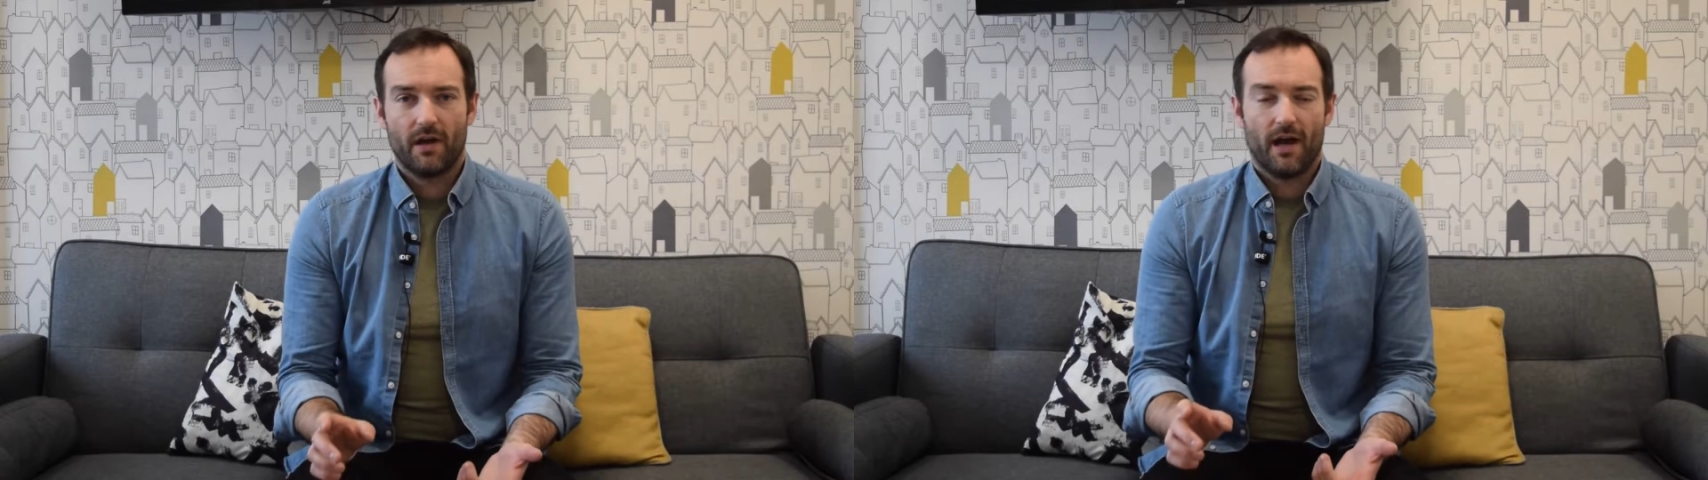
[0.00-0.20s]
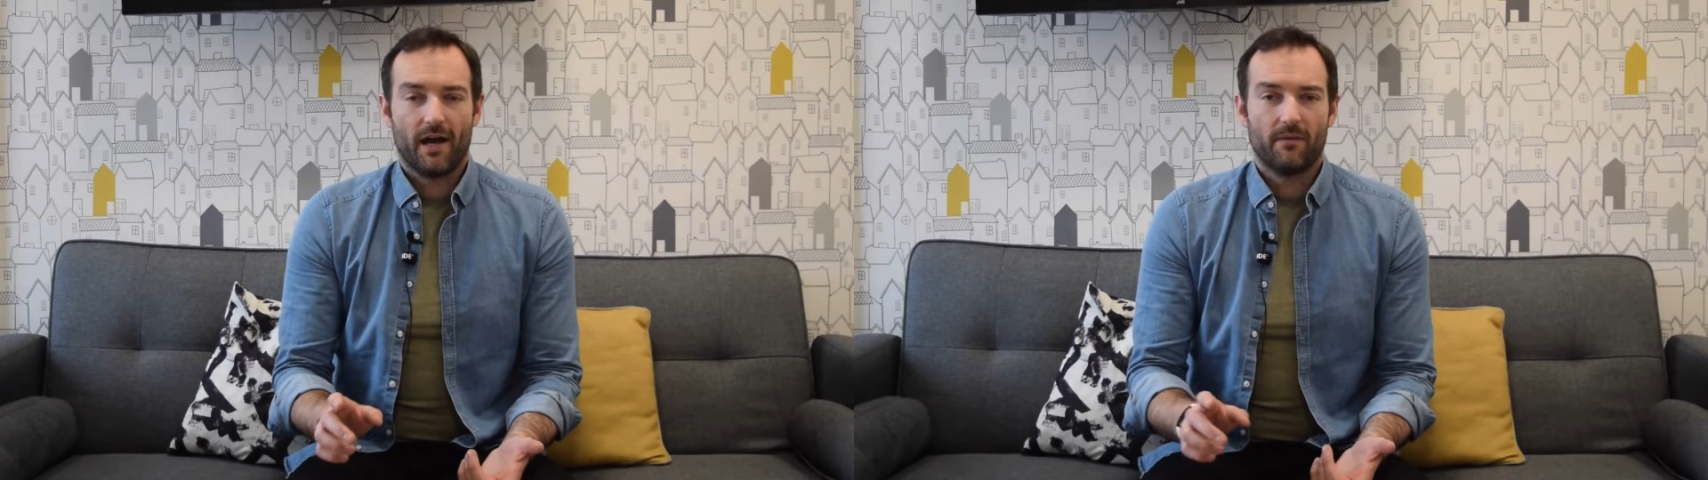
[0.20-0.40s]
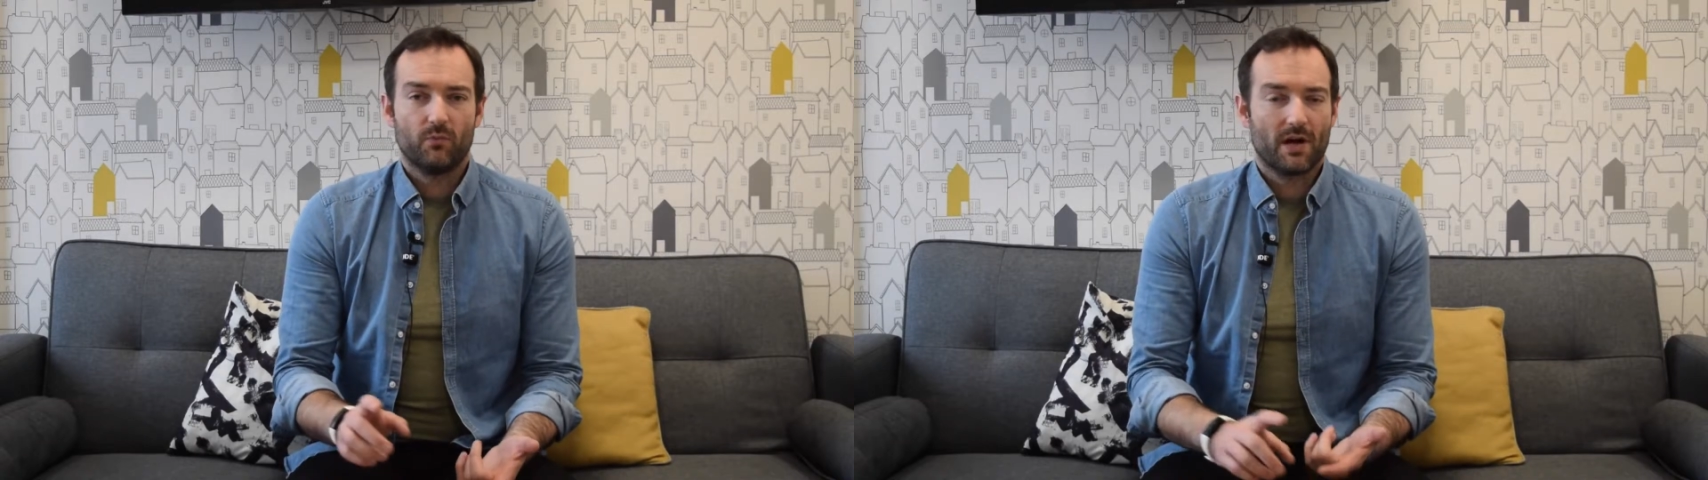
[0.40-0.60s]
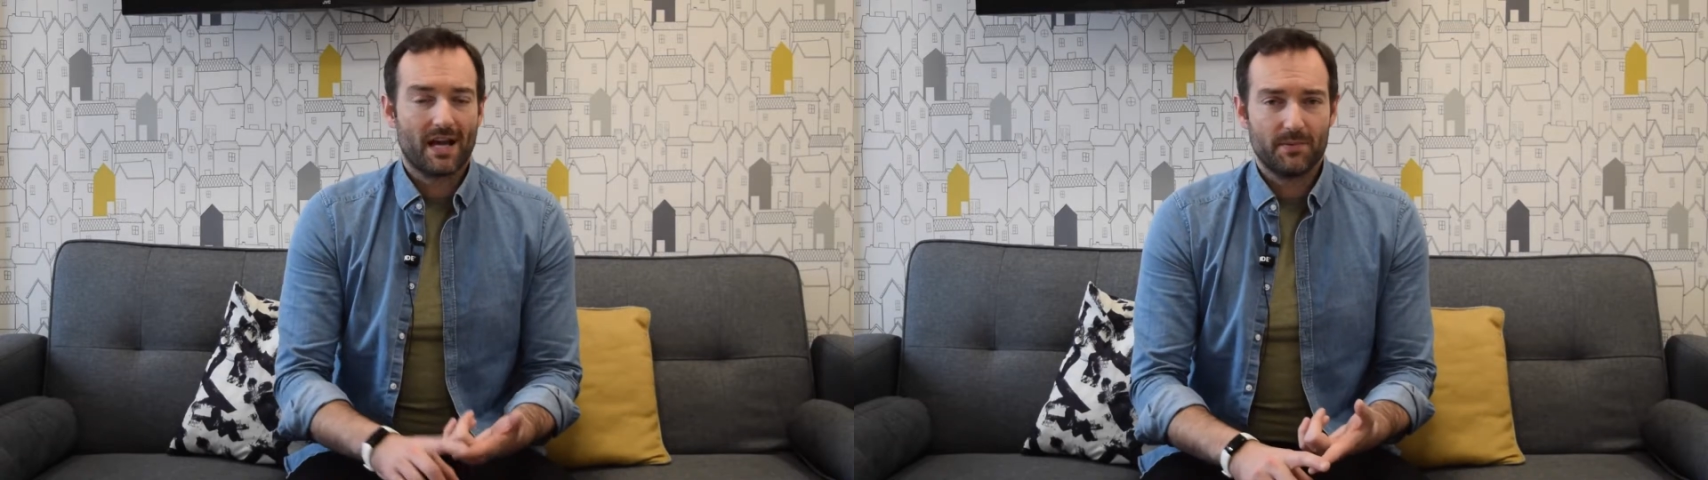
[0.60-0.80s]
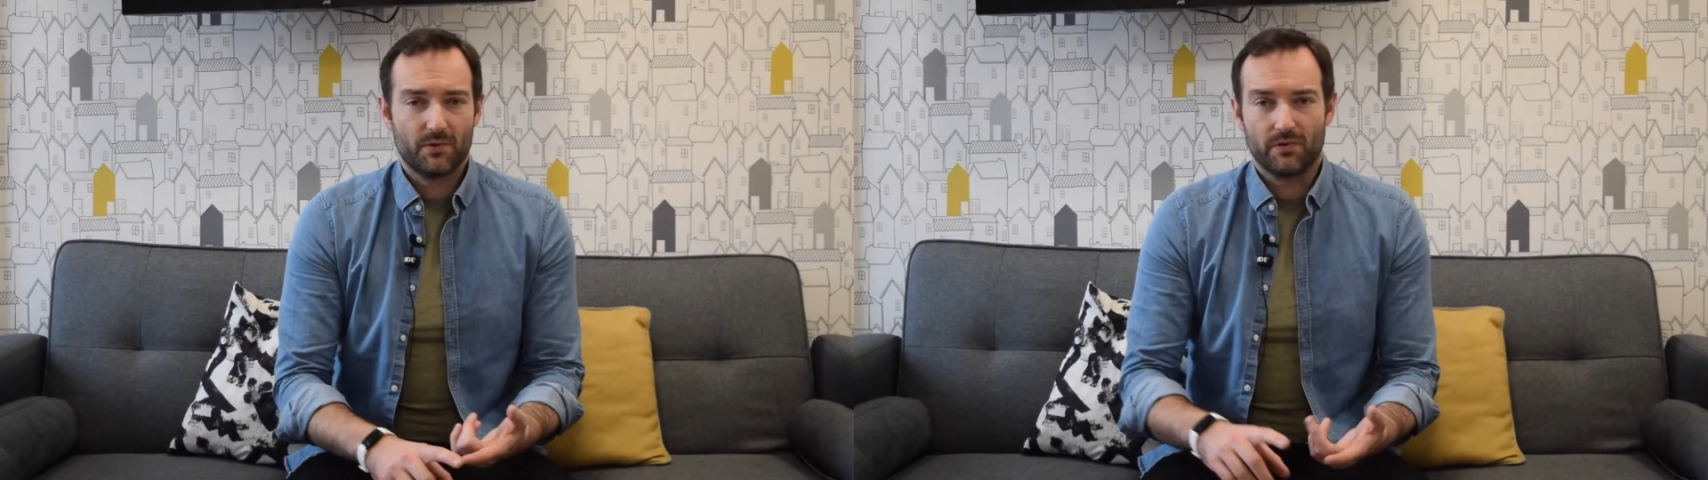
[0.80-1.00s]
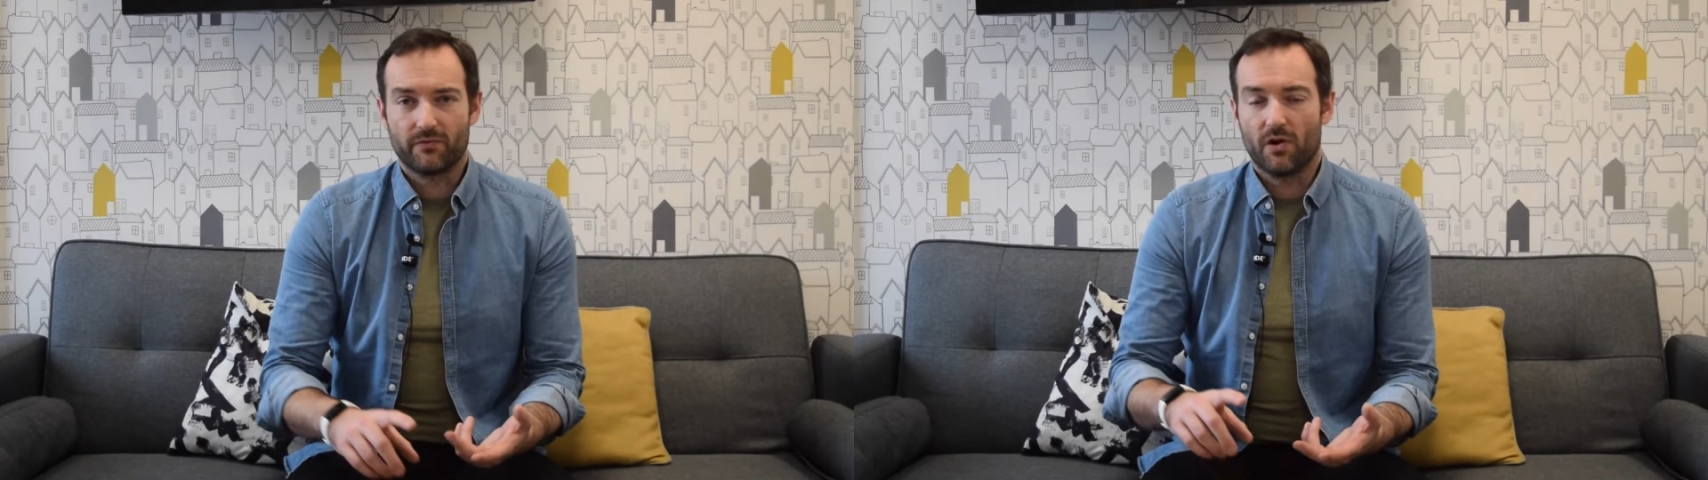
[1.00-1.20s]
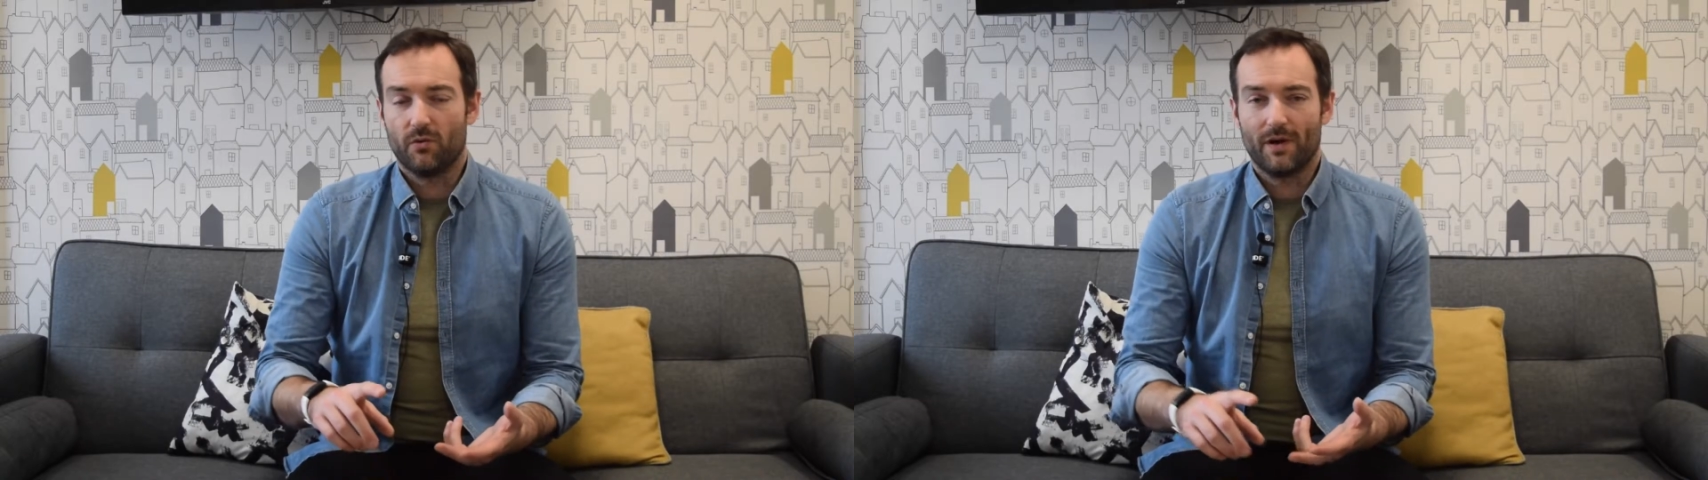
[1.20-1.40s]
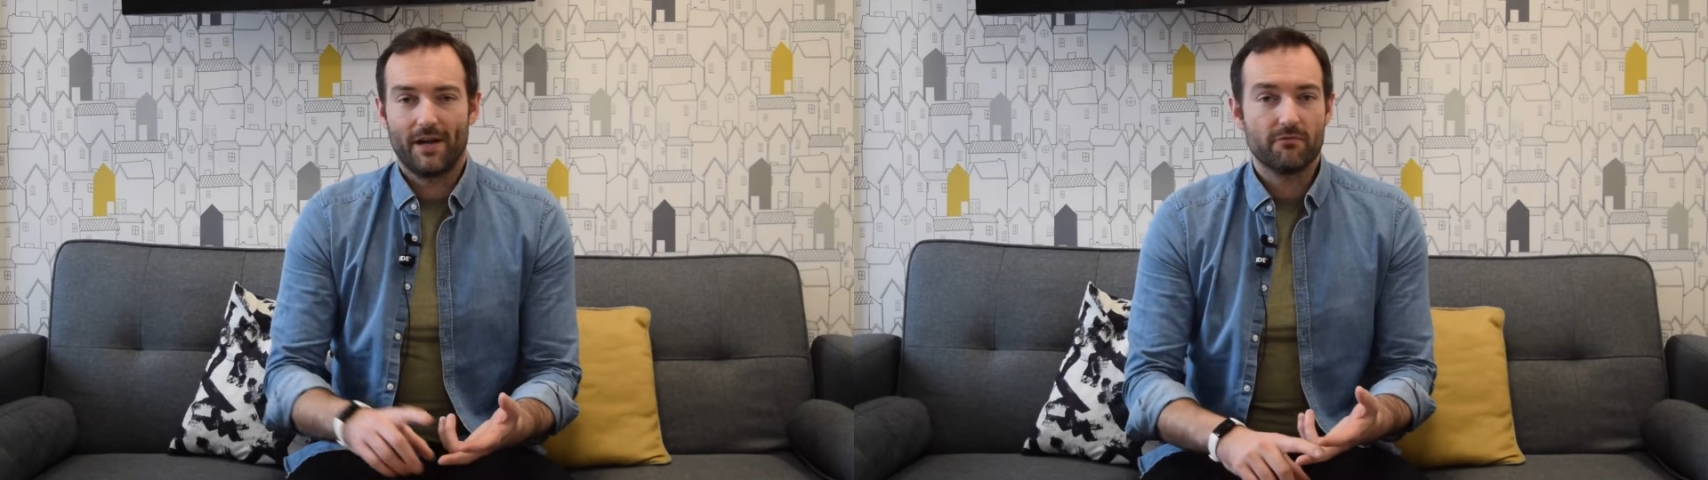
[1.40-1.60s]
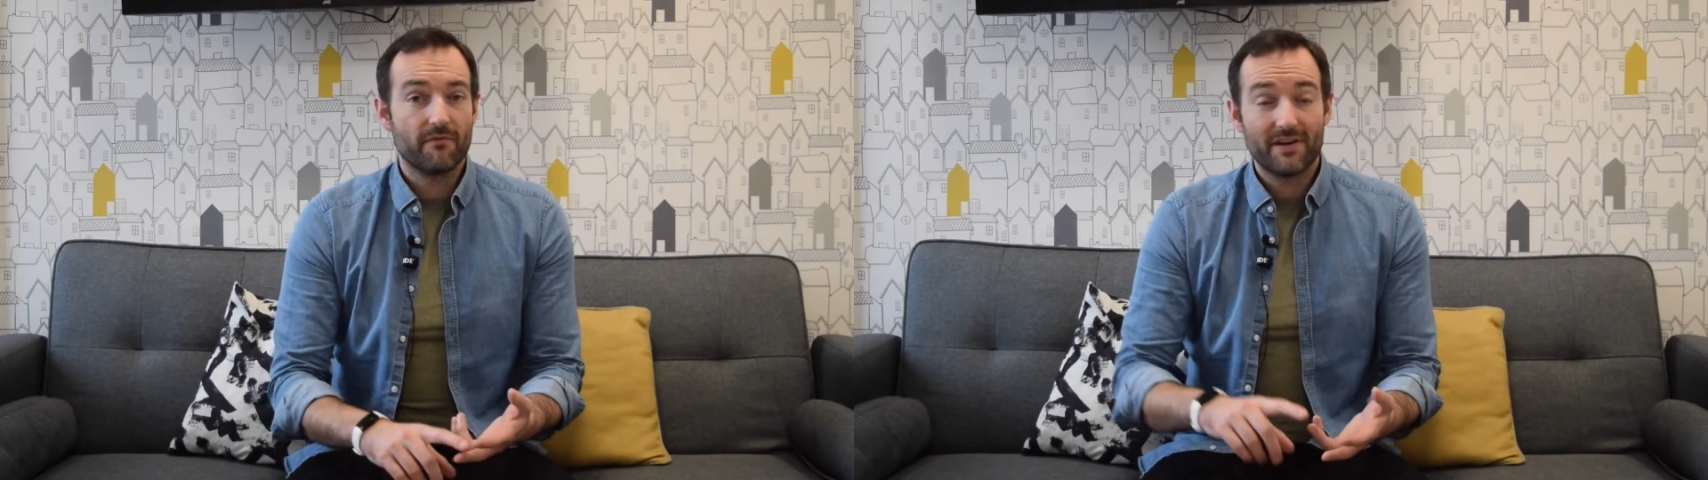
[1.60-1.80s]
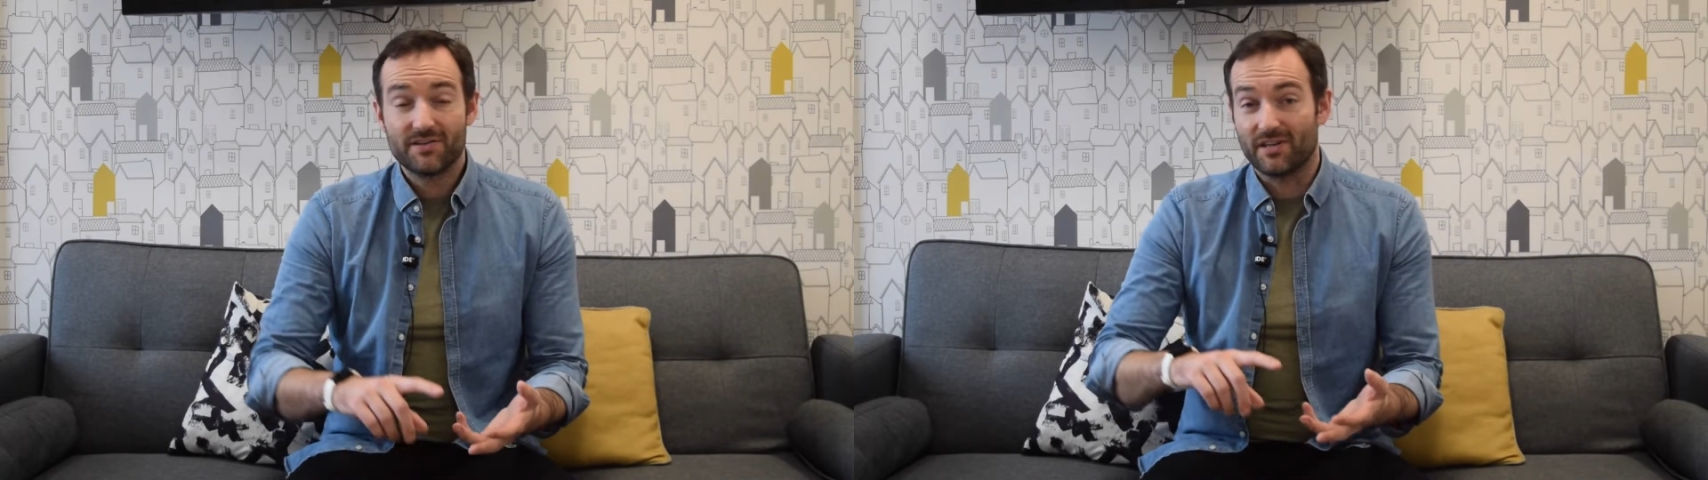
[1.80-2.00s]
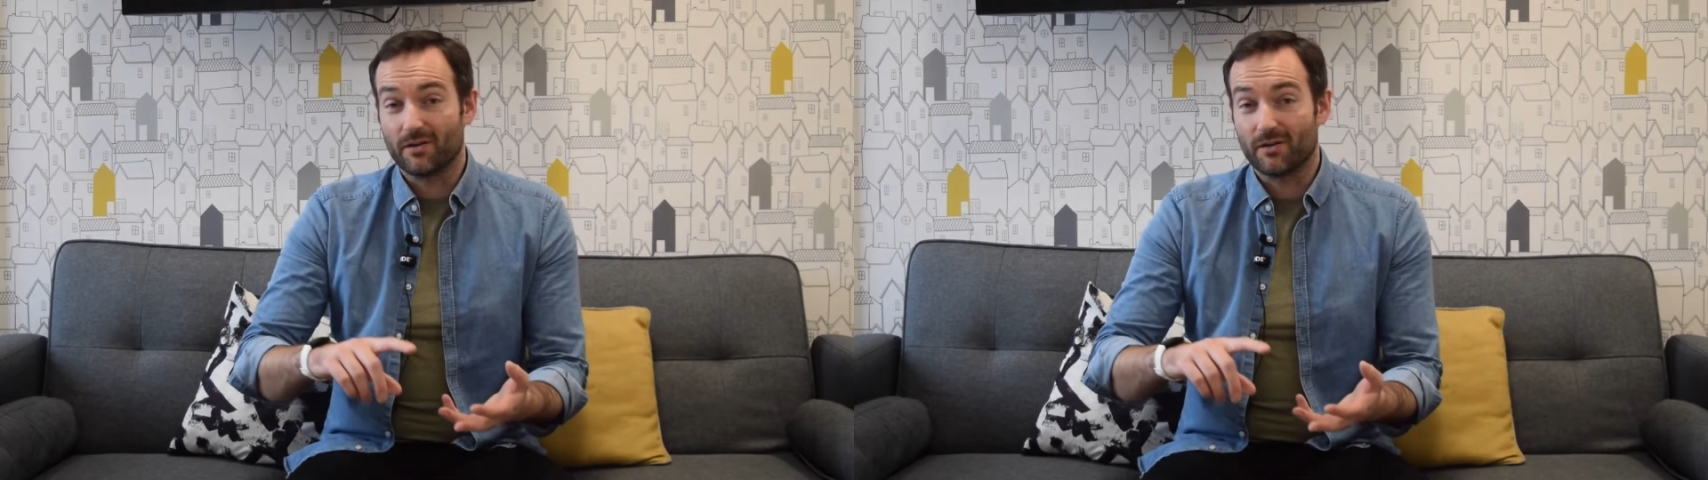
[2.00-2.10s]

um, what capital you've got, where you're investing,